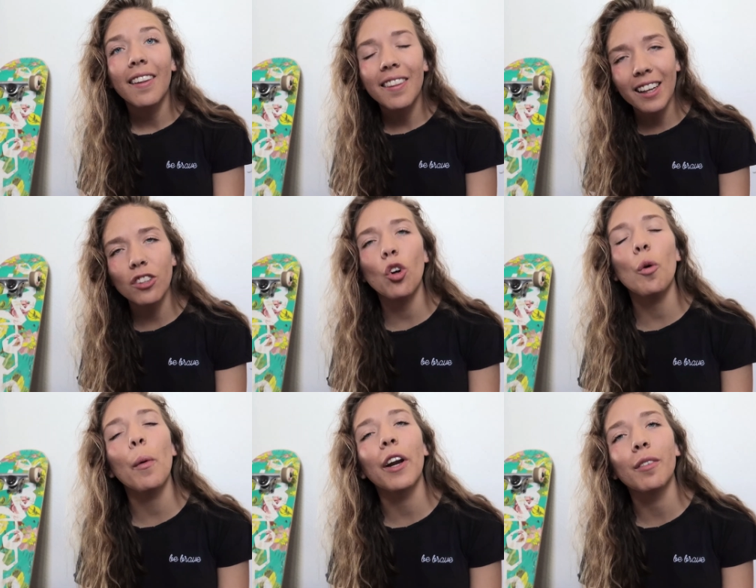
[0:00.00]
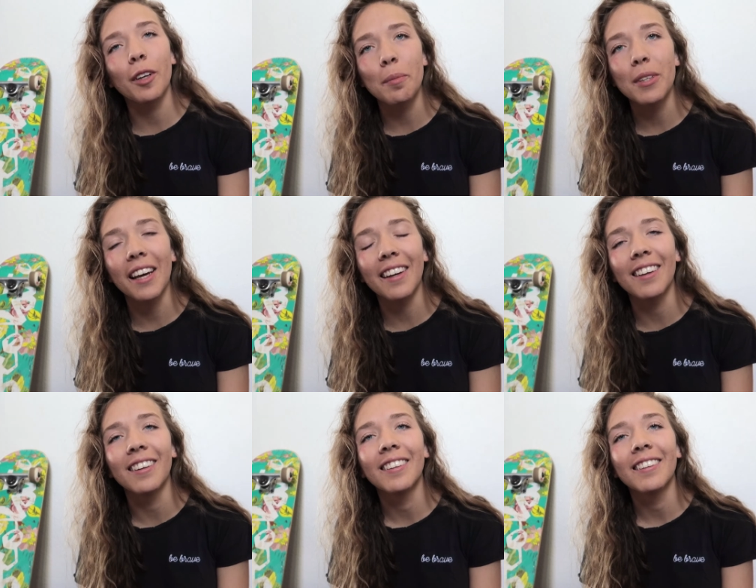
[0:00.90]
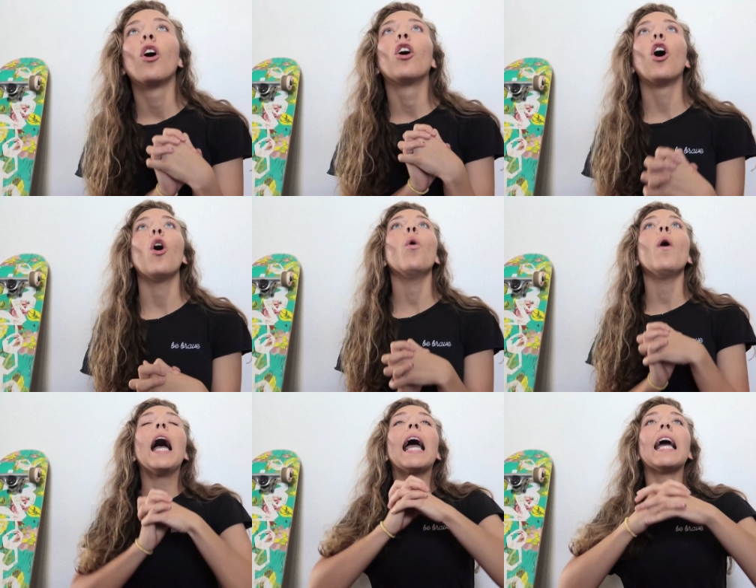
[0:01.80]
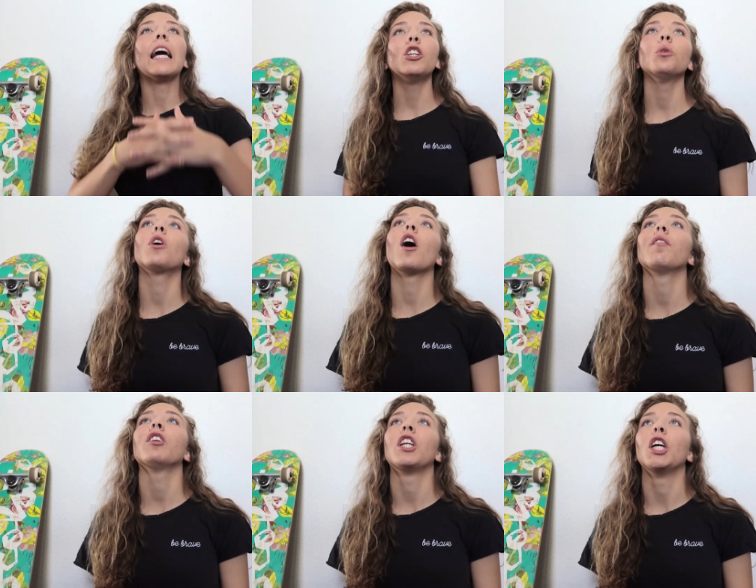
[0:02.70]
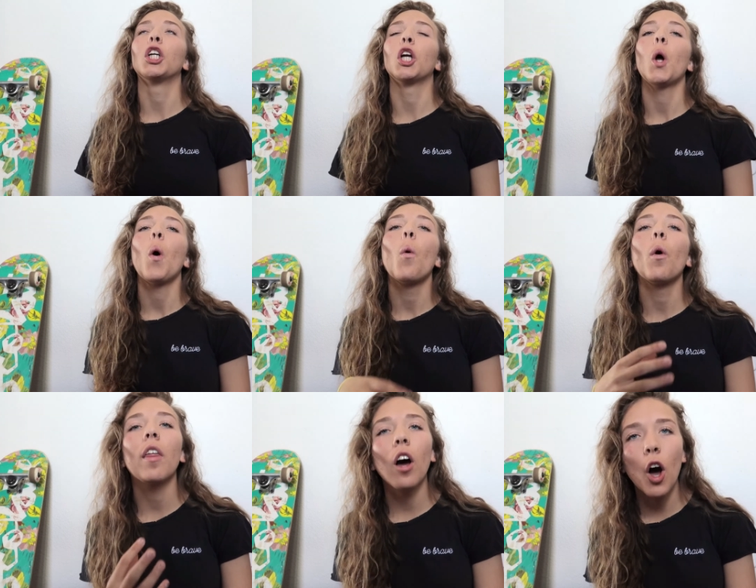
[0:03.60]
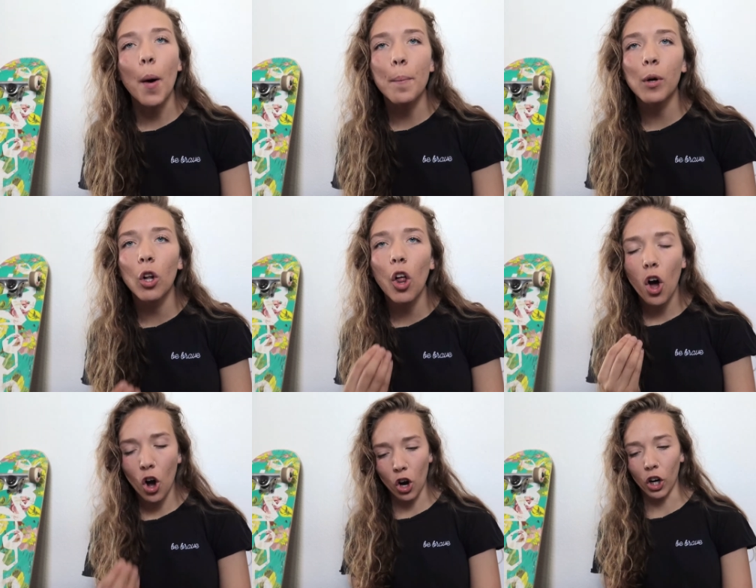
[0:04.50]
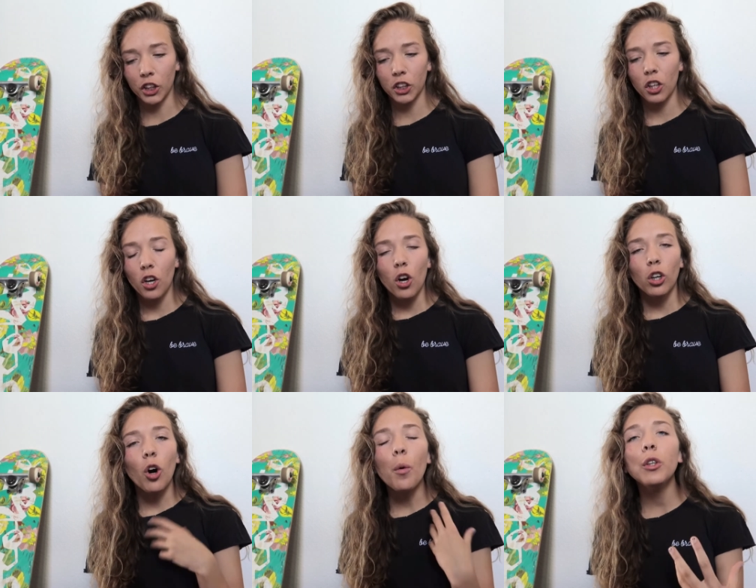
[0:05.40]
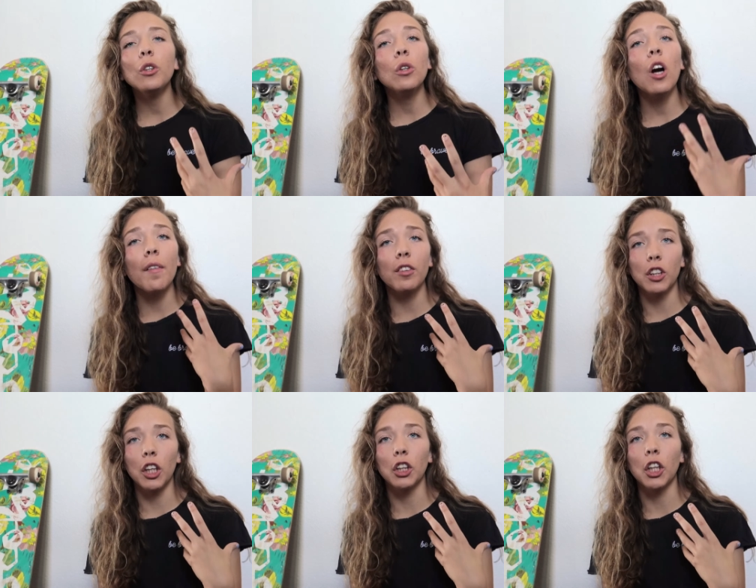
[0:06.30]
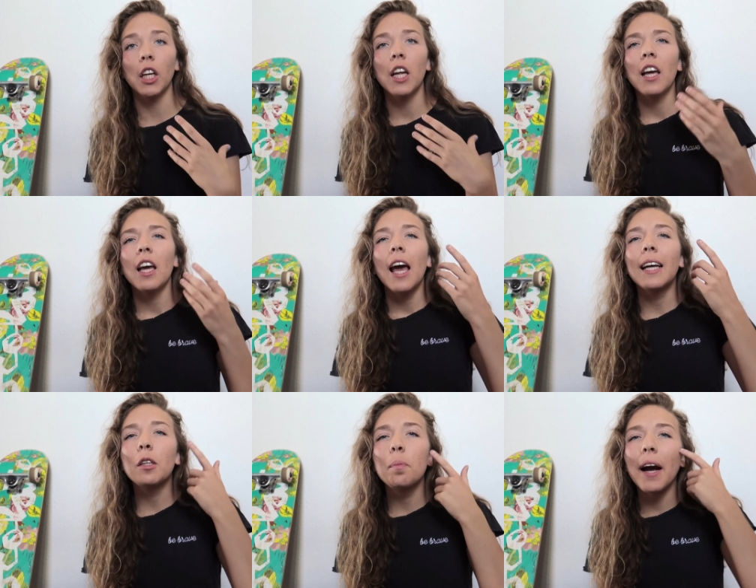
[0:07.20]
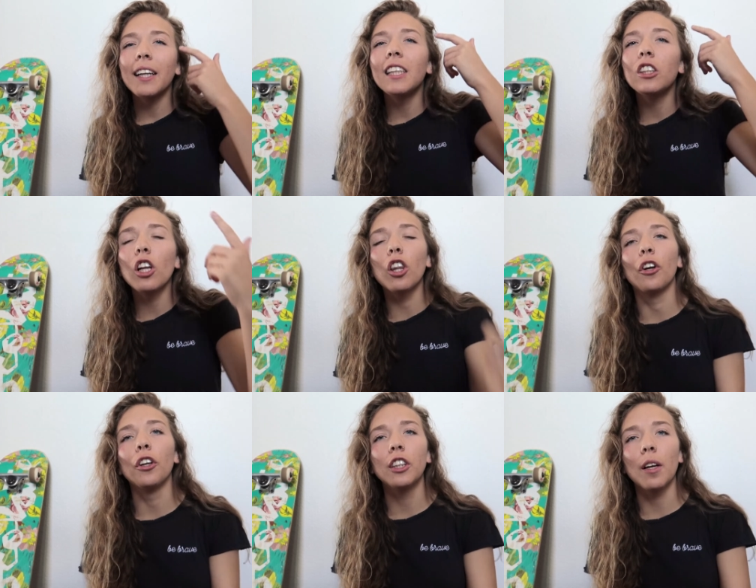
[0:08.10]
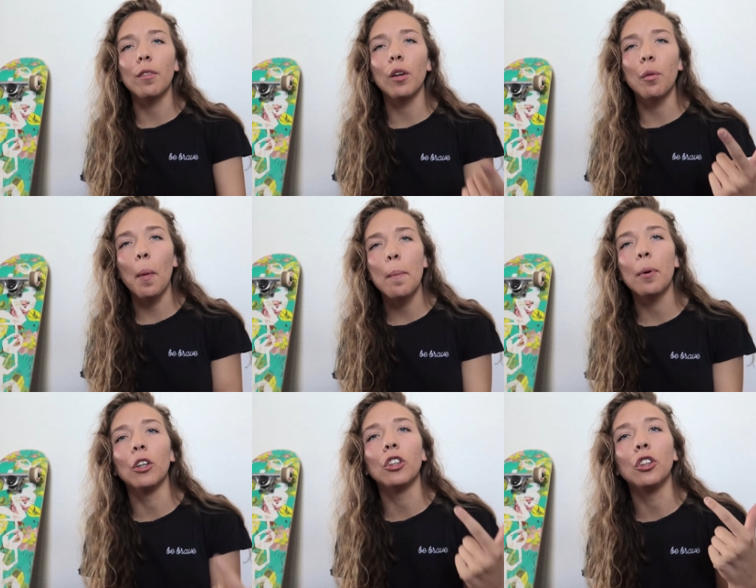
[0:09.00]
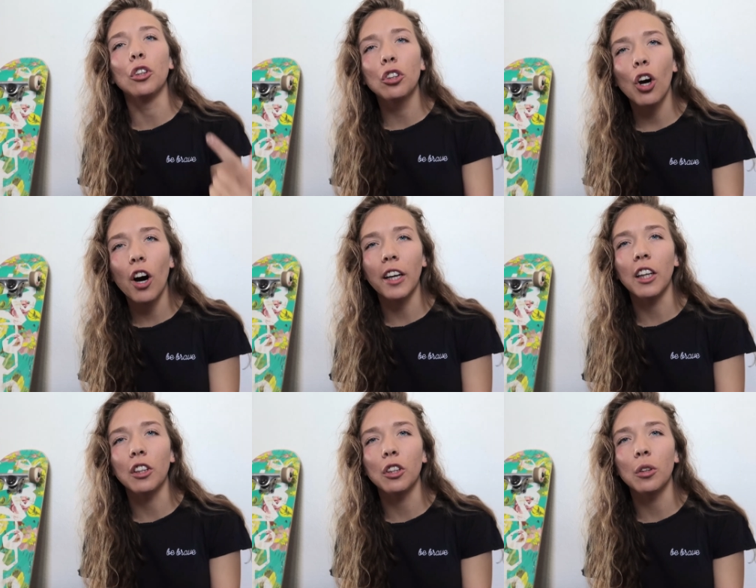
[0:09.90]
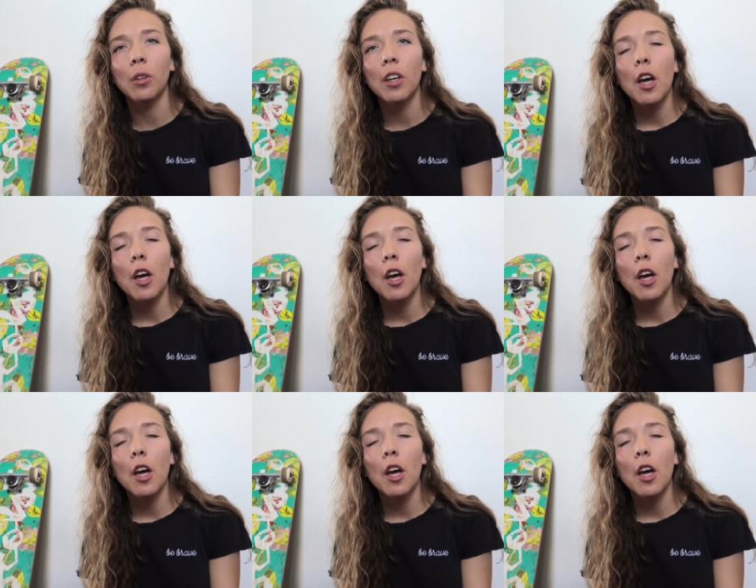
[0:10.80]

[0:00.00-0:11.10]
That's the whole point of what I'm saying here. Go into a conversation with a humble heart. Go into a conversation expecting to learn something from the person you're talking to.